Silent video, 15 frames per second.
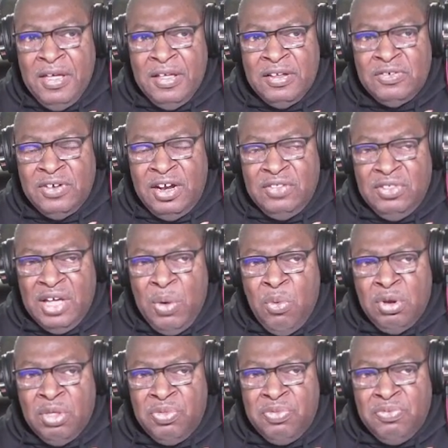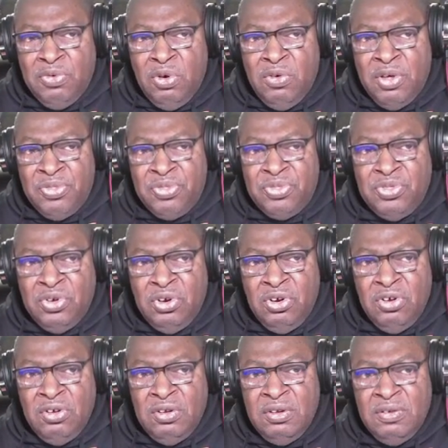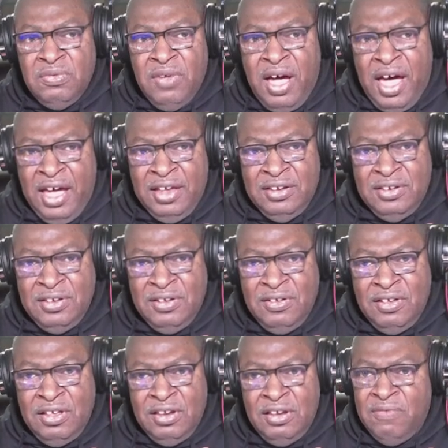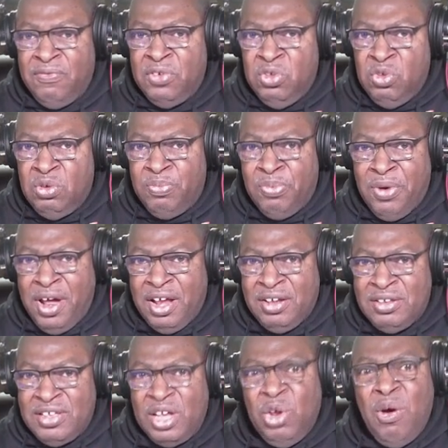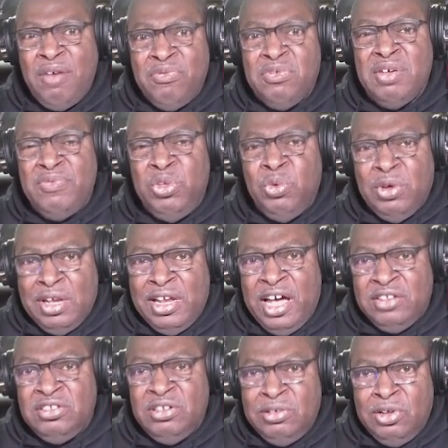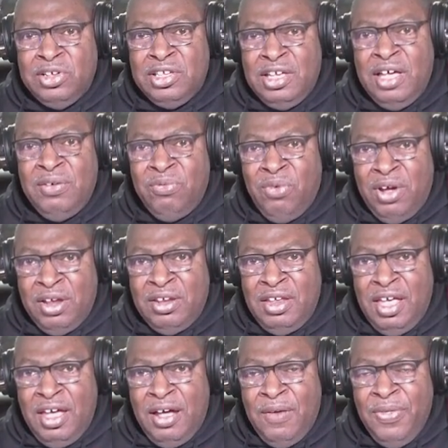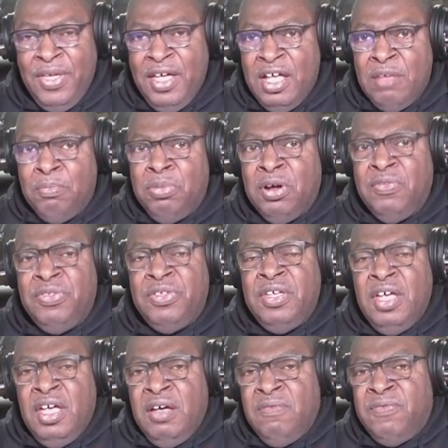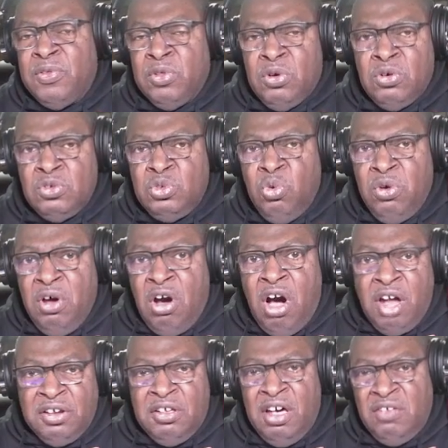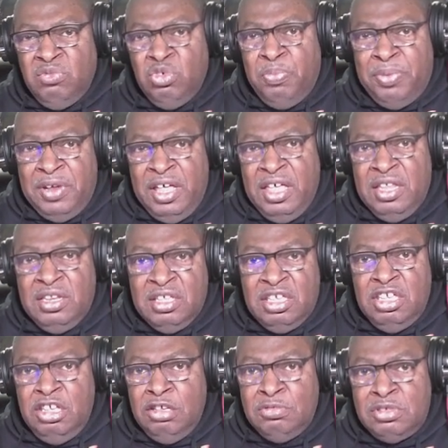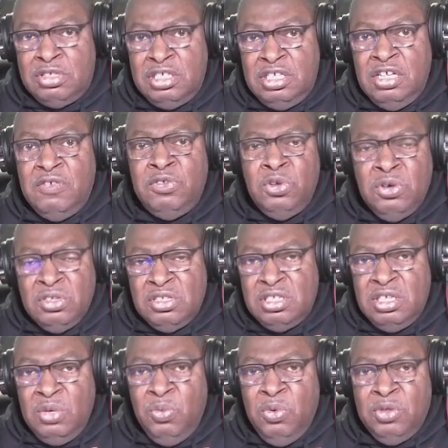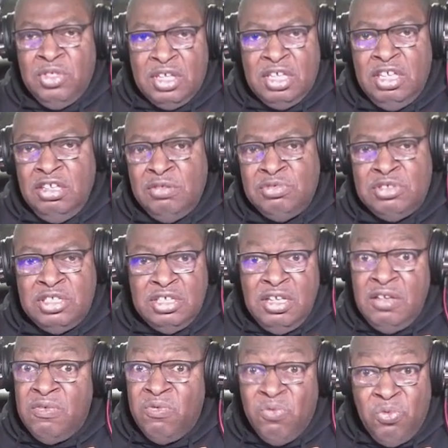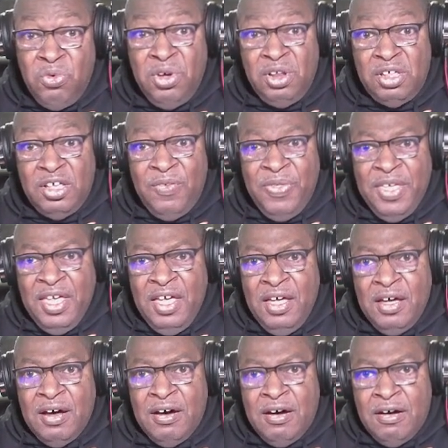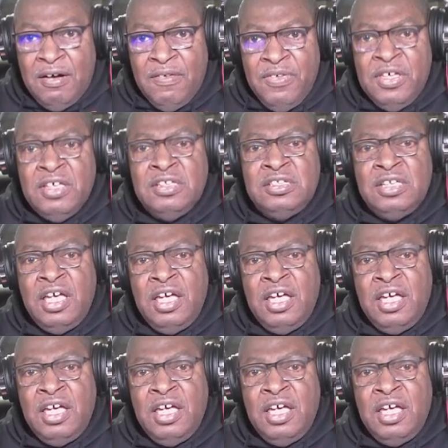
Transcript: to think, I want to throw a third idea in there for you to practice. I know I've given you a lot to look at right now, but for those who are uncomfortable playing in the key of C, you can see where the key of C really is